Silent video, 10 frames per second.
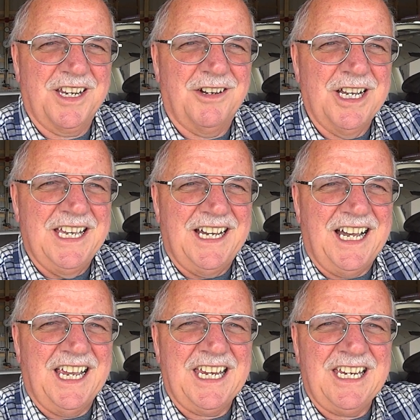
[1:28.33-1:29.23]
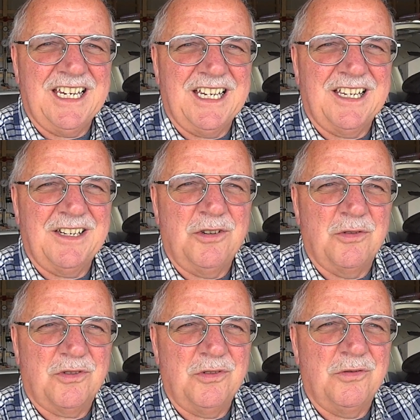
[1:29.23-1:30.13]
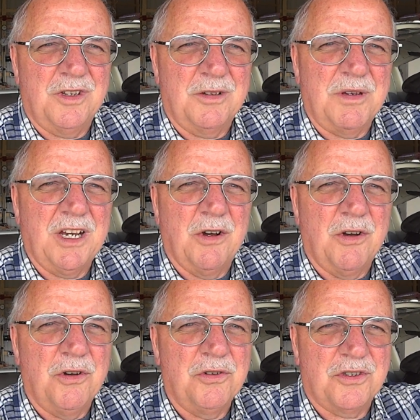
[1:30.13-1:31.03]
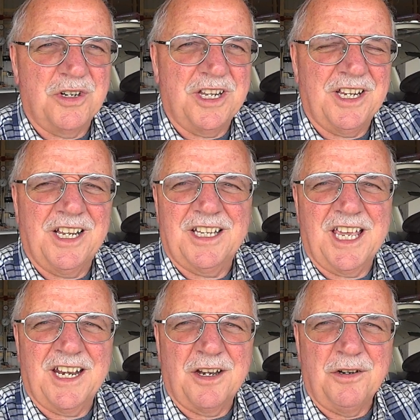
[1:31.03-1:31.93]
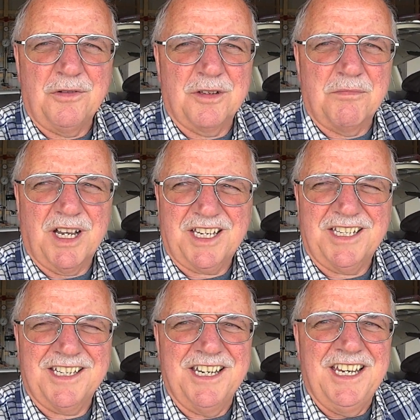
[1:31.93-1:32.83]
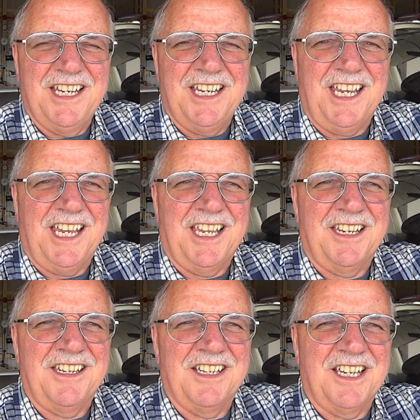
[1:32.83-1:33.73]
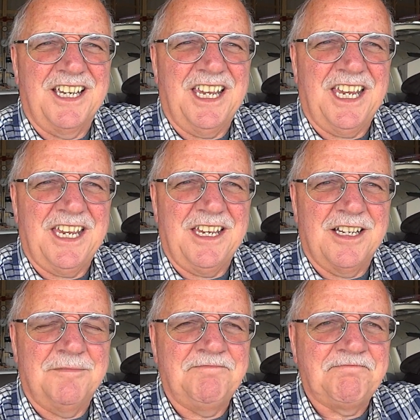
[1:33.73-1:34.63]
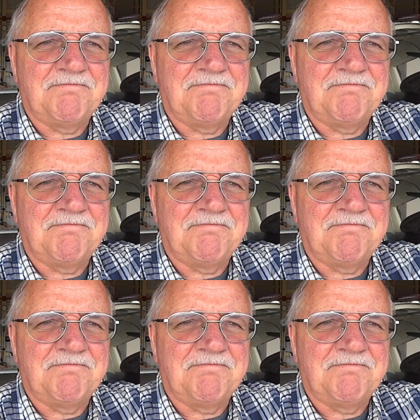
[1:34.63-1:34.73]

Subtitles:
Now, I don't do it with a big hose or anything like that. I do it with a bucket and a